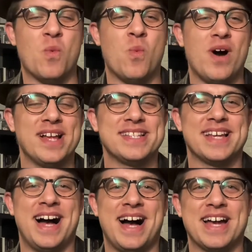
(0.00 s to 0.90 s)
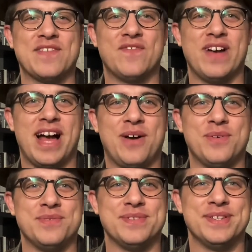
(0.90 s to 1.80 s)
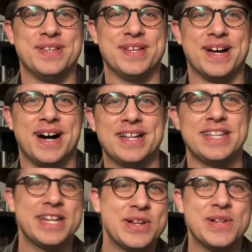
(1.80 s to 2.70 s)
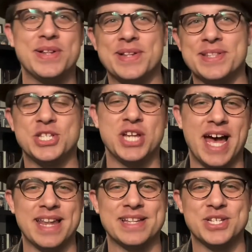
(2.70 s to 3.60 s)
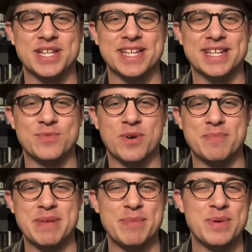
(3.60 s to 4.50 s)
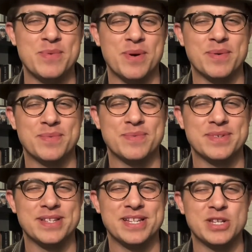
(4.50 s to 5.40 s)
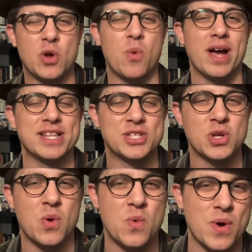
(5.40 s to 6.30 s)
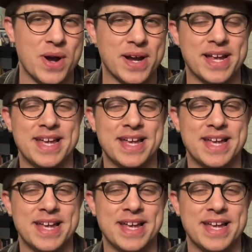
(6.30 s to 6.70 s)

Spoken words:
What I found a little challenging, what didn't quite so work,